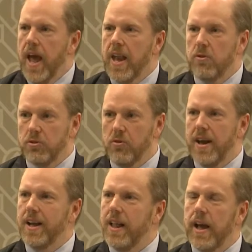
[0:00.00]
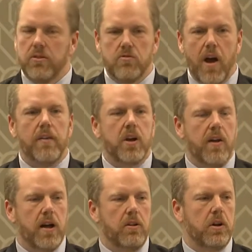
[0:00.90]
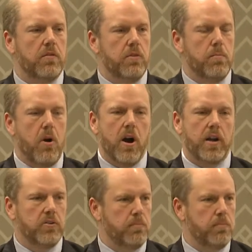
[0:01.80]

and he was running late, driving around looking for a parking